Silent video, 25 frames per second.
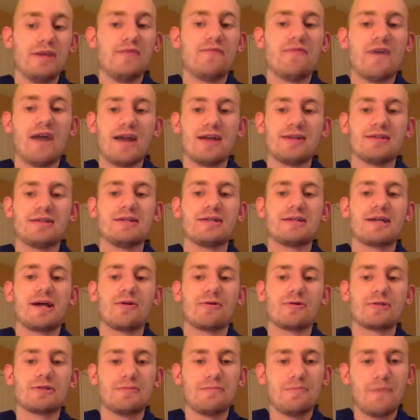Fantasy
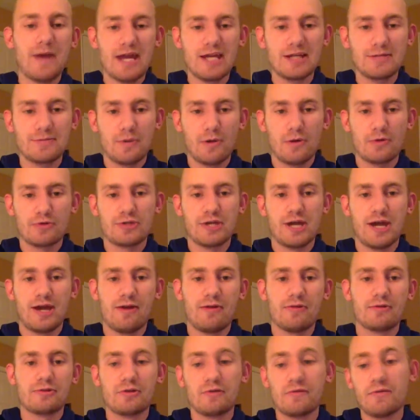Scholars Baseball
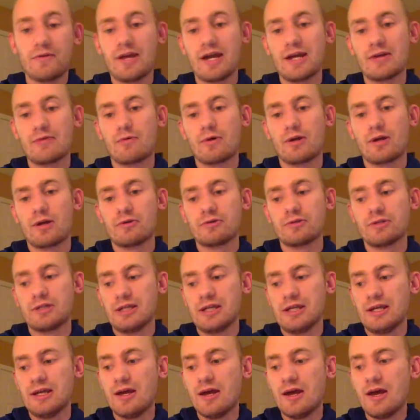channel. So if you guys want to go
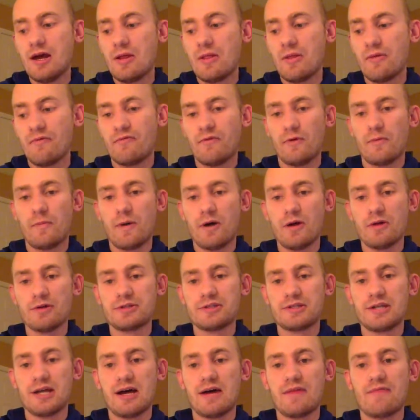see the football
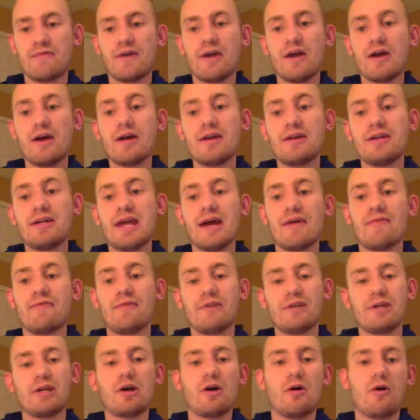stuff,
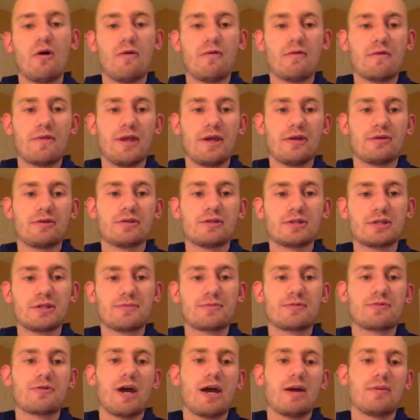definitely go over there to
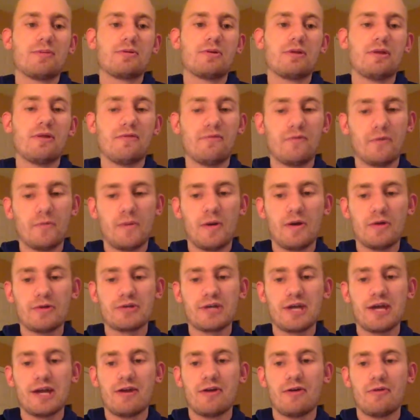subscribe to the football
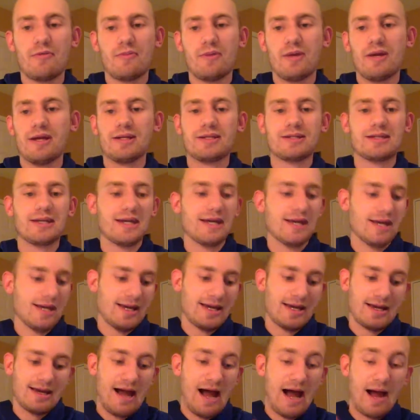channel. But
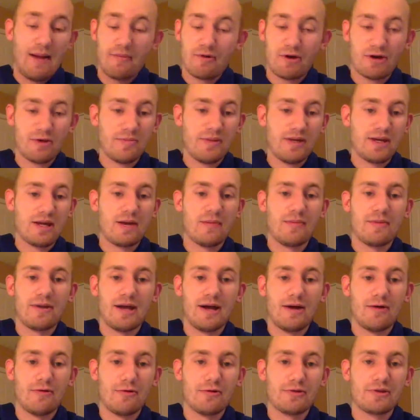I'm going to be coming
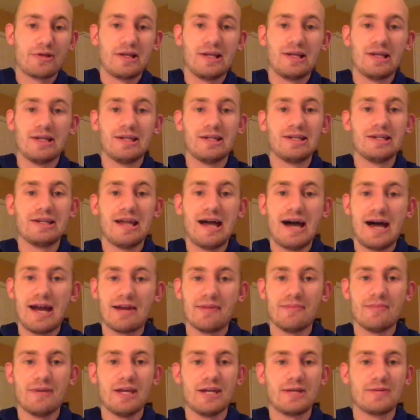out with a lot
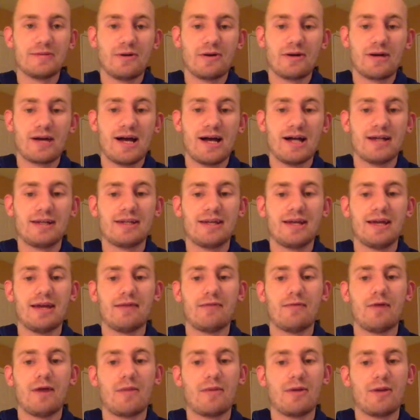of baseball
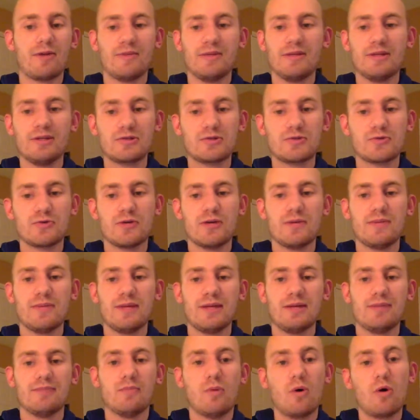content. I'm going to be
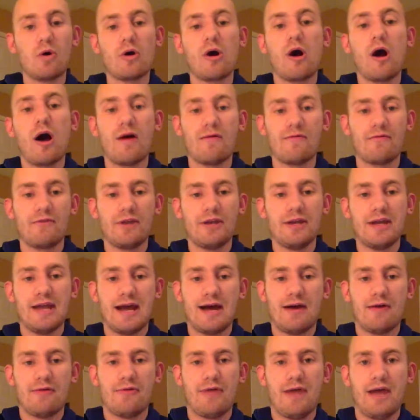streaming more often
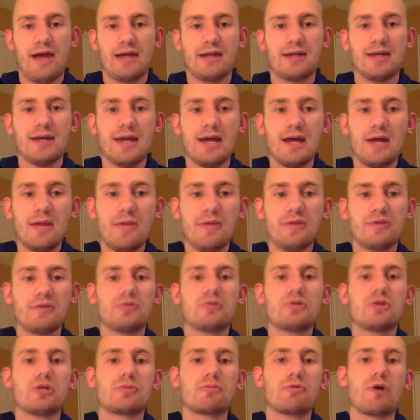now that this is
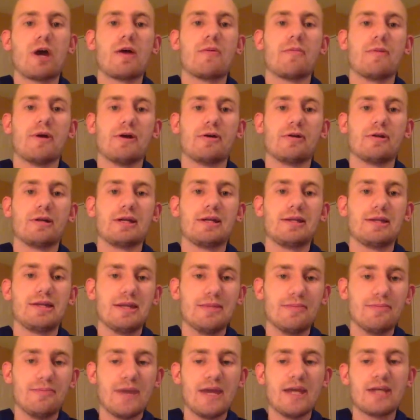just primarily
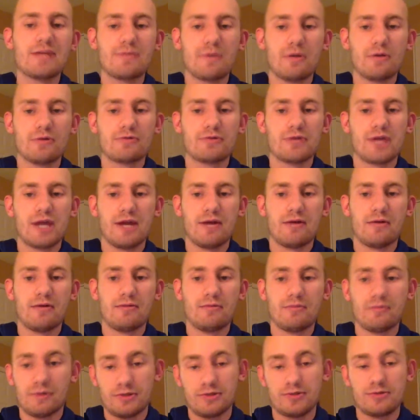the baseball
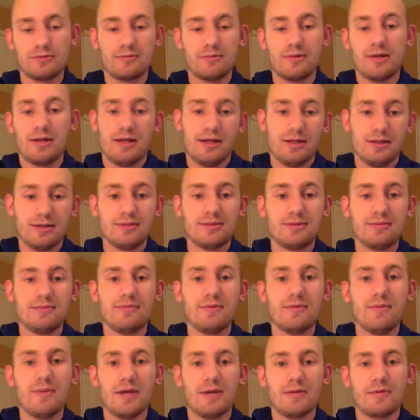channel, which it is
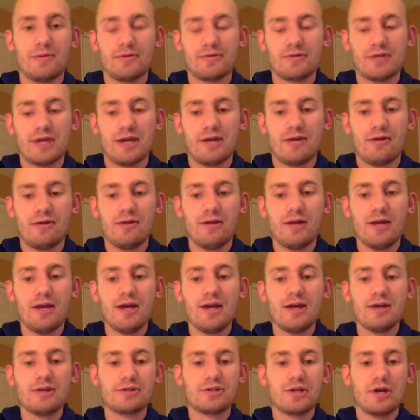the baseball channel.
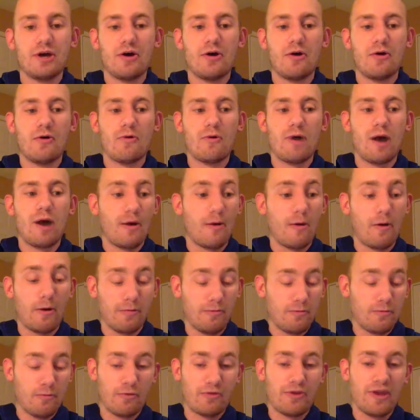So I
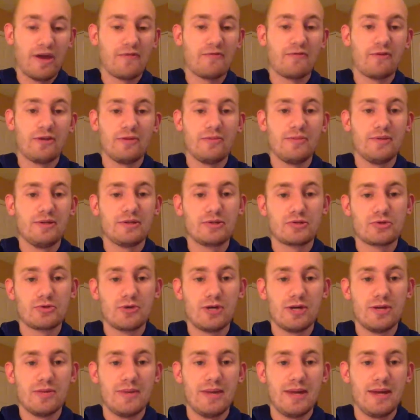will definitely be
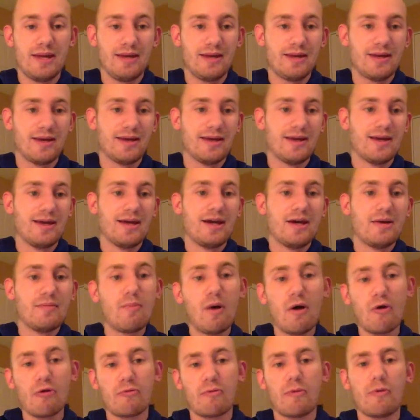streaming
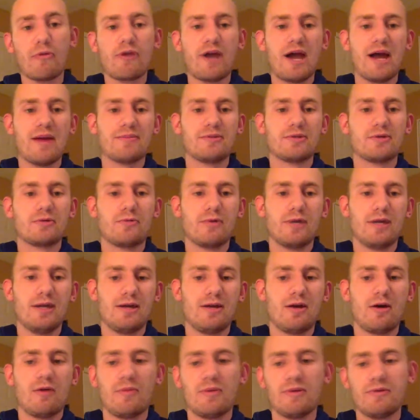multiple times a
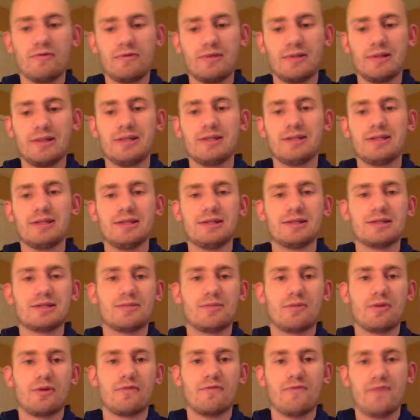week. I'll be releasing
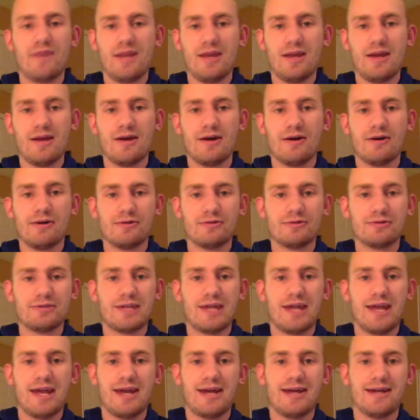some more videos.
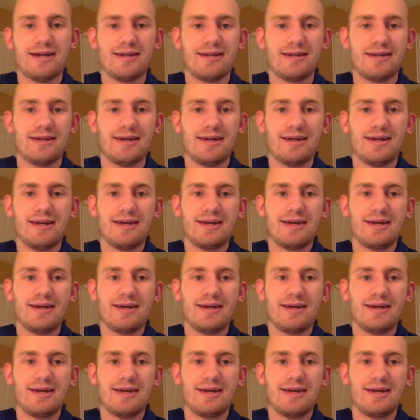And